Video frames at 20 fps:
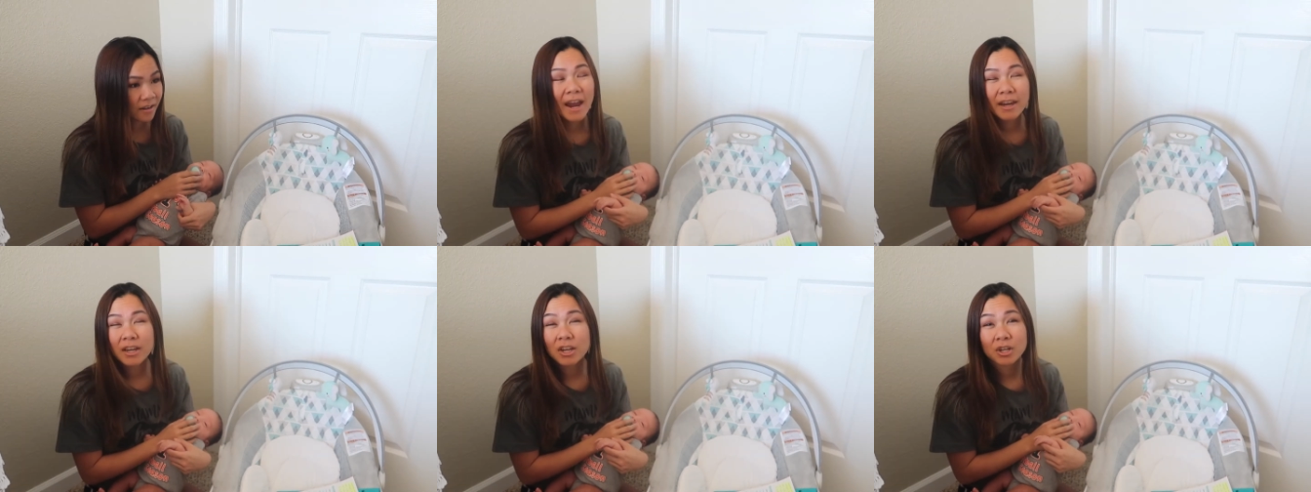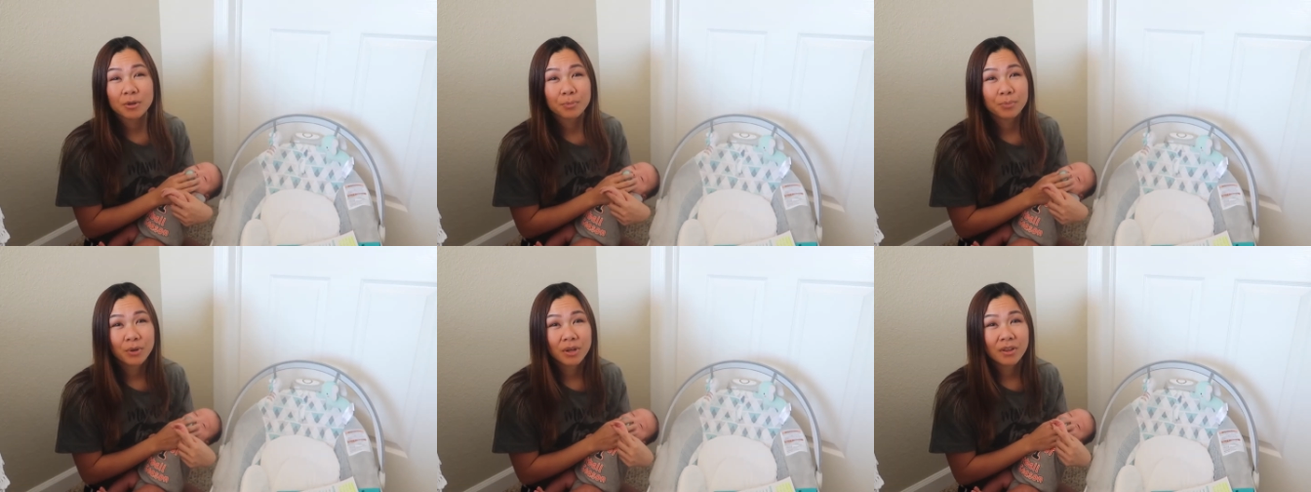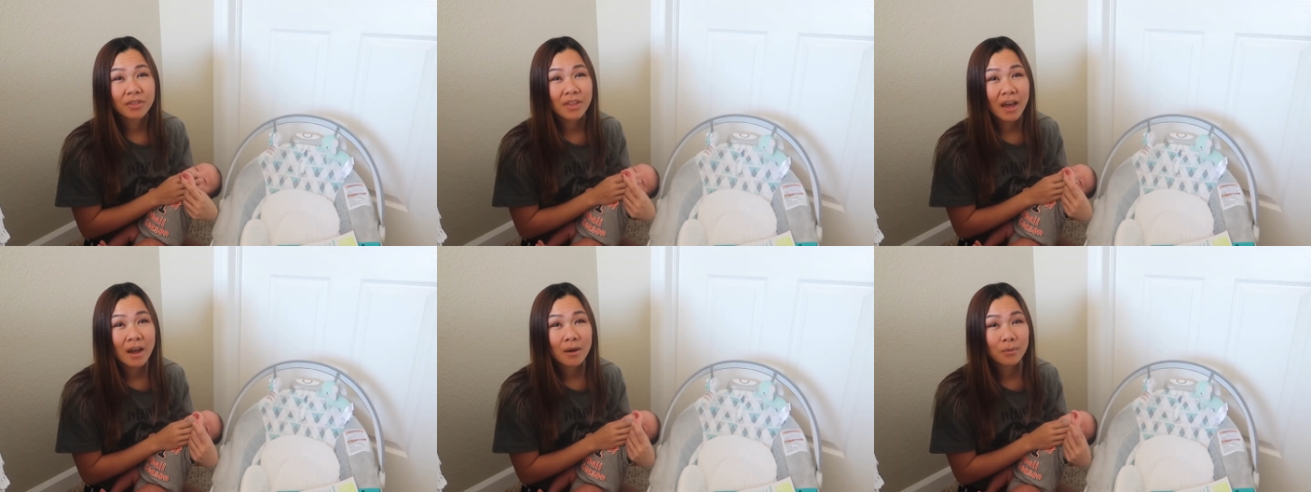I couldn't
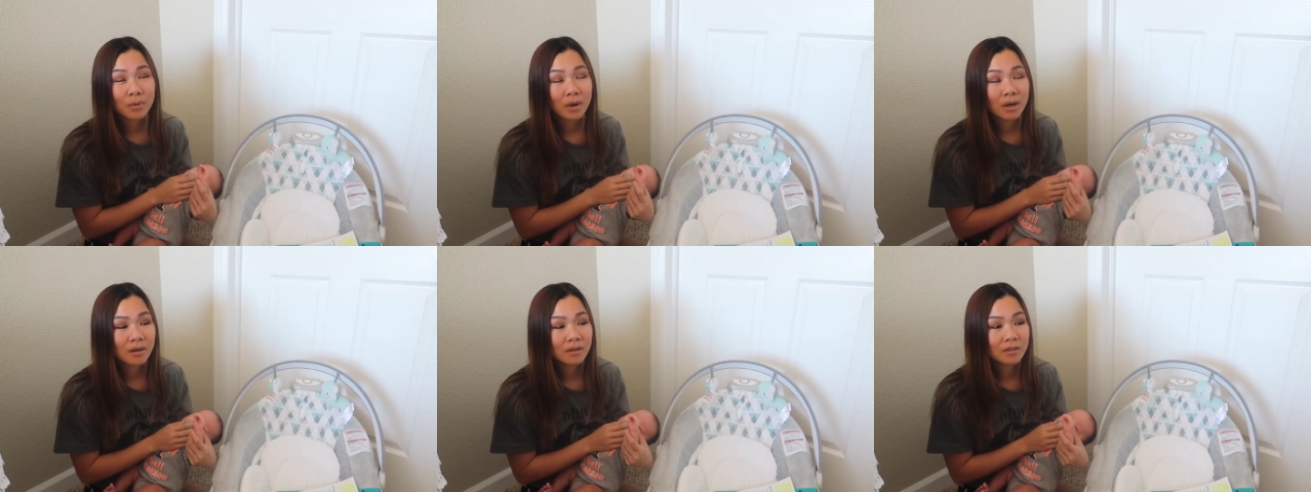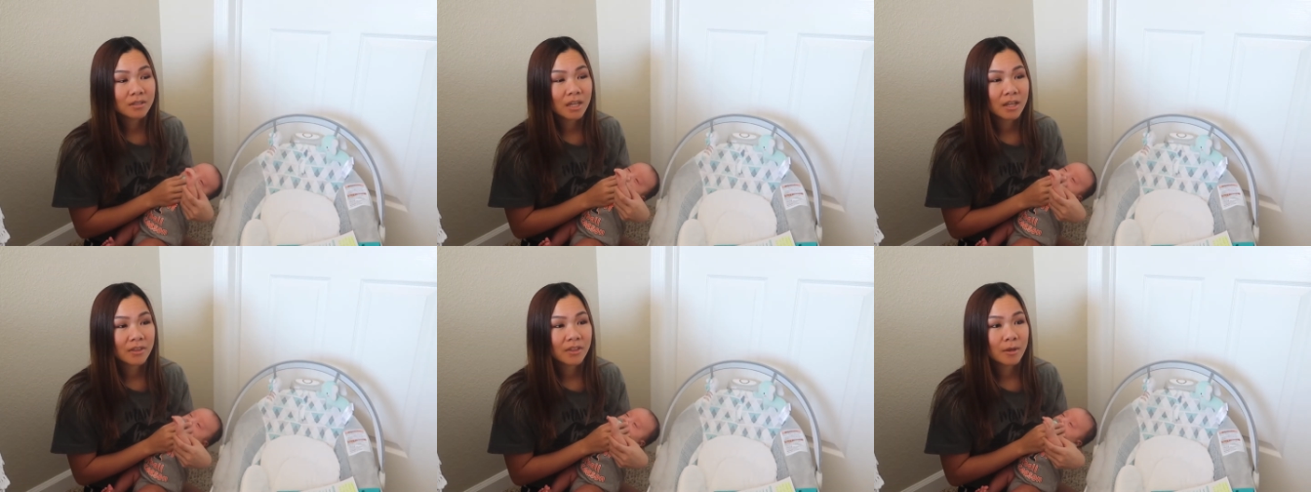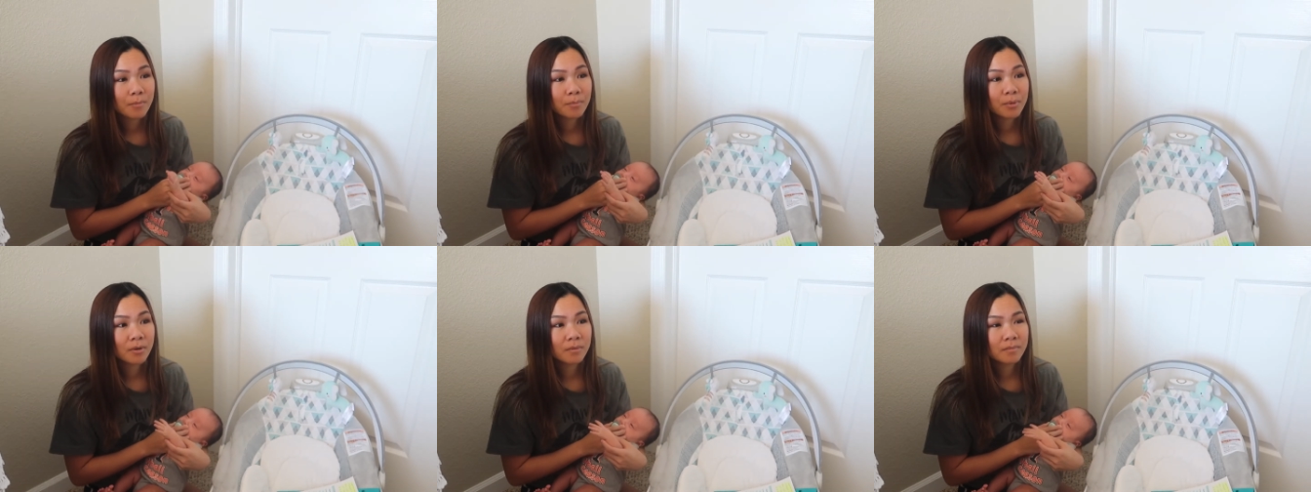breathe that well, so
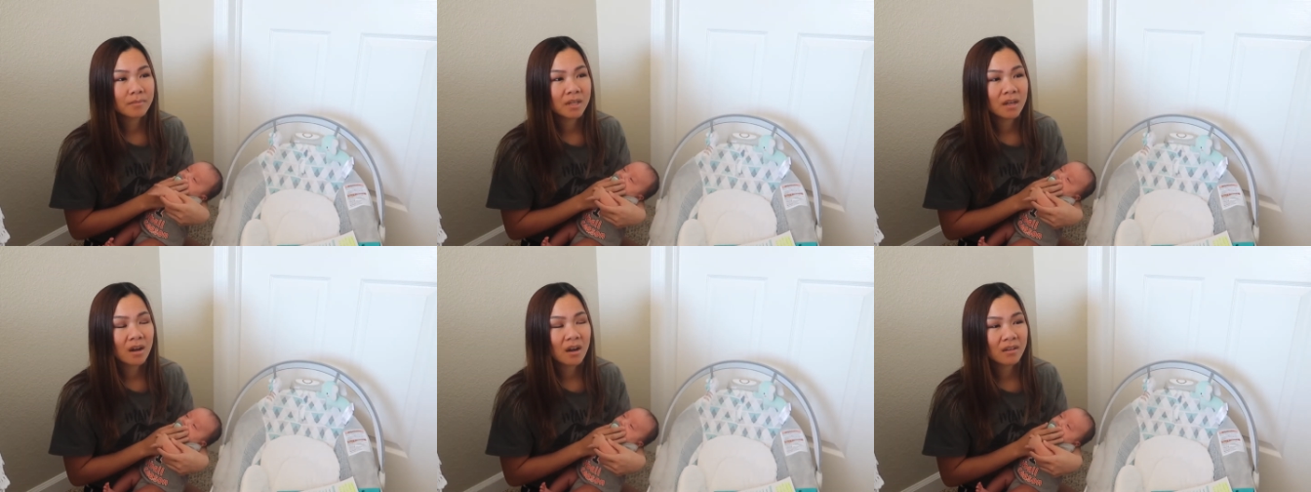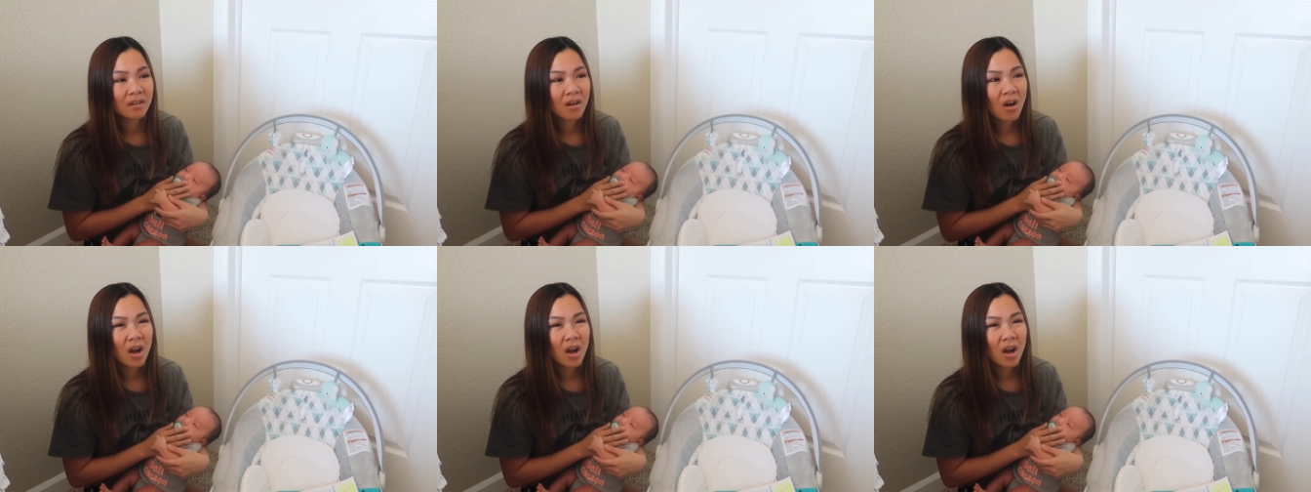they put me on